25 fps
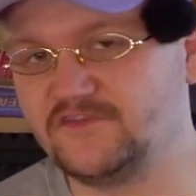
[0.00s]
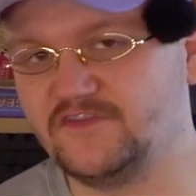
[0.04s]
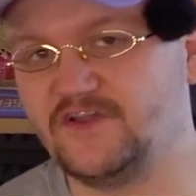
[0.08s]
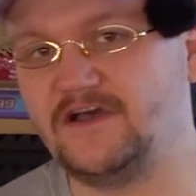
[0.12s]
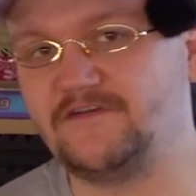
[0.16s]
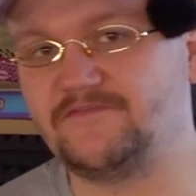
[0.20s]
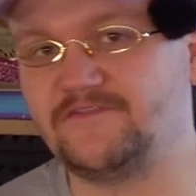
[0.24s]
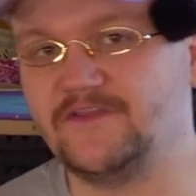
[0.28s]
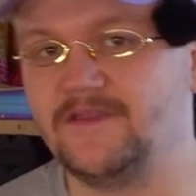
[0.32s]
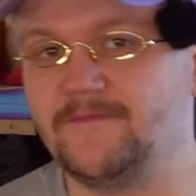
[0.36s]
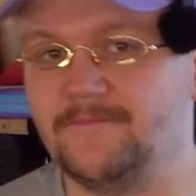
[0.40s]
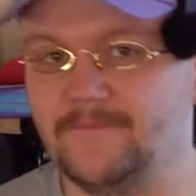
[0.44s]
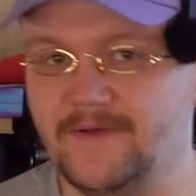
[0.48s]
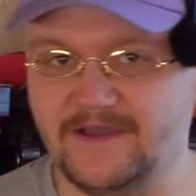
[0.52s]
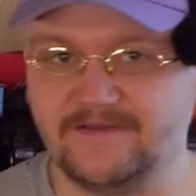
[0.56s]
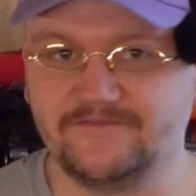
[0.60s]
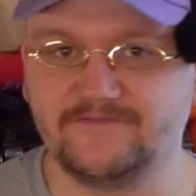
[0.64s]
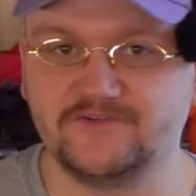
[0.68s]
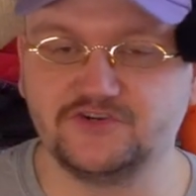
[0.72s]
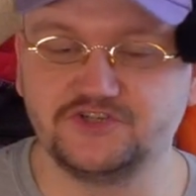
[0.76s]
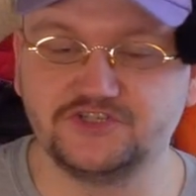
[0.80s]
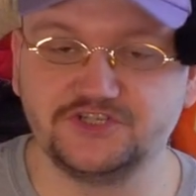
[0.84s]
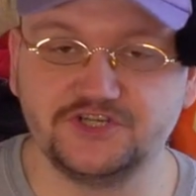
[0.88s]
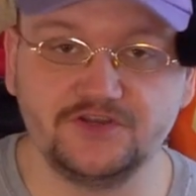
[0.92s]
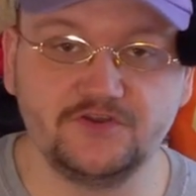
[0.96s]
off, in my
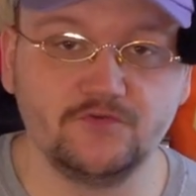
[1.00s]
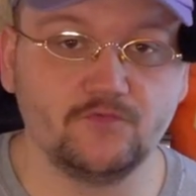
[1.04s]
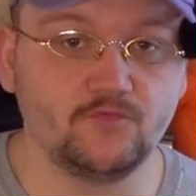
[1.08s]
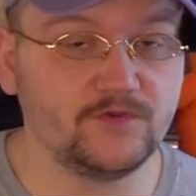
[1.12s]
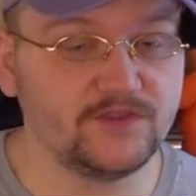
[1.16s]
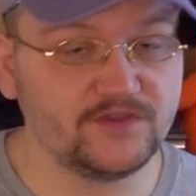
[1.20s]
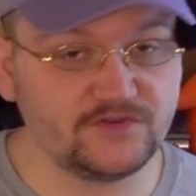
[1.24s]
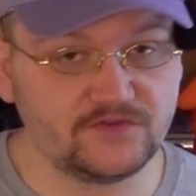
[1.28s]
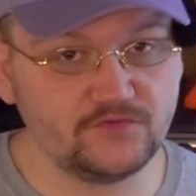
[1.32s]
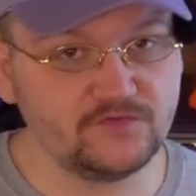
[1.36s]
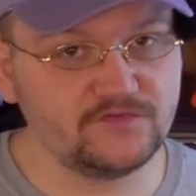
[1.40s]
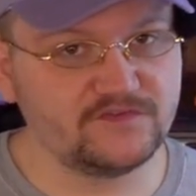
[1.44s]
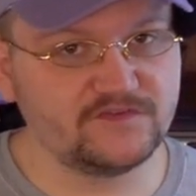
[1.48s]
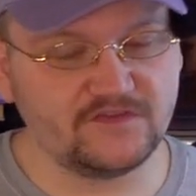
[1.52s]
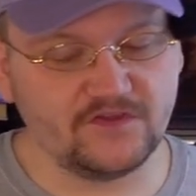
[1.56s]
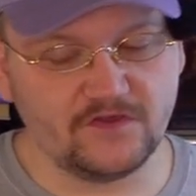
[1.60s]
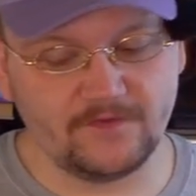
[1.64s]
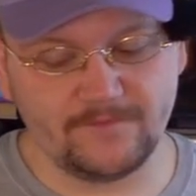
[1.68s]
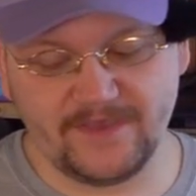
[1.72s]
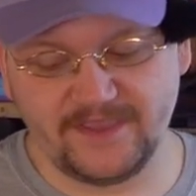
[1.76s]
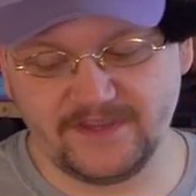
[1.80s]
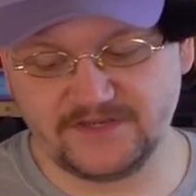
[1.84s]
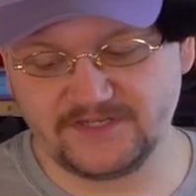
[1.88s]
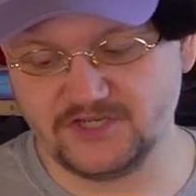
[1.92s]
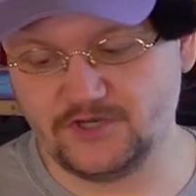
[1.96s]
version, we do still
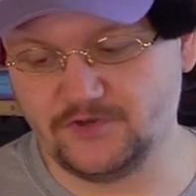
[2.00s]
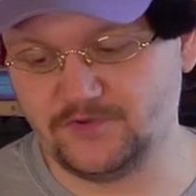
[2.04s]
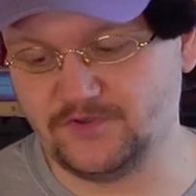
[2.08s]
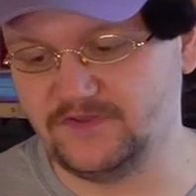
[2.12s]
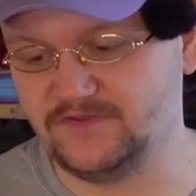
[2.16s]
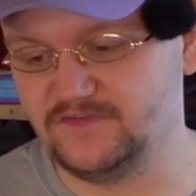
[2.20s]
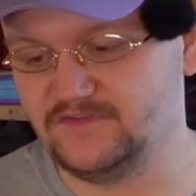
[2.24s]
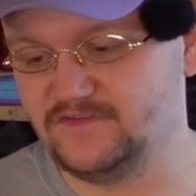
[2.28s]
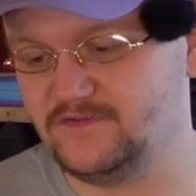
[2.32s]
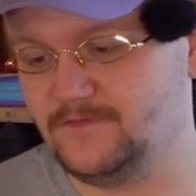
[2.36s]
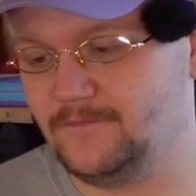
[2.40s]
make tokens.